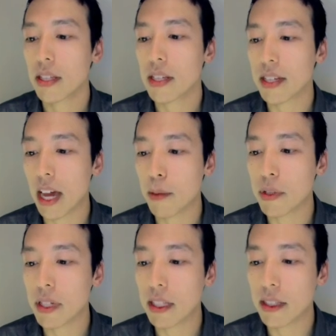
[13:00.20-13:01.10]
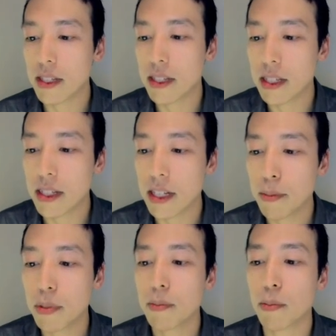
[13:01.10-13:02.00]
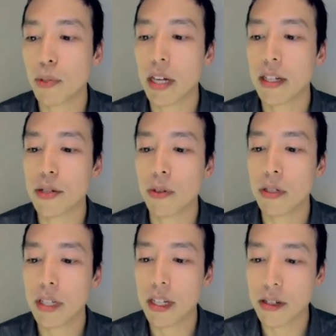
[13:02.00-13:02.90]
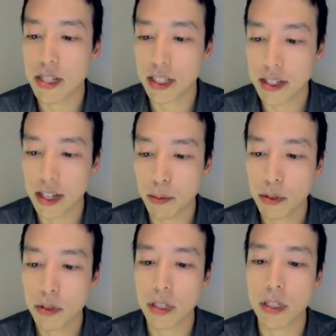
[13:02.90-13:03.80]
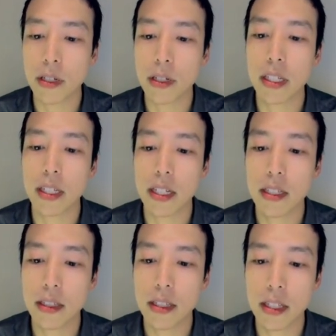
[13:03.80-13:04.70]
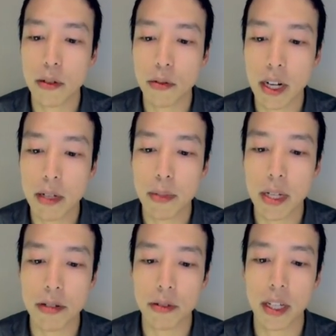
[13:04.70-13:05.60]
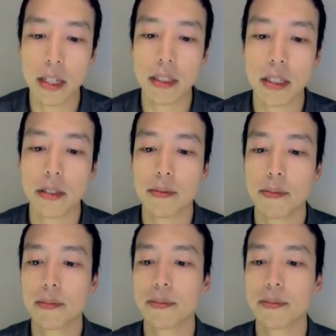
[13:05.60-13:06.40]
These can happen in the deep brain as well. Here's an example occurring in the right basal ganglia.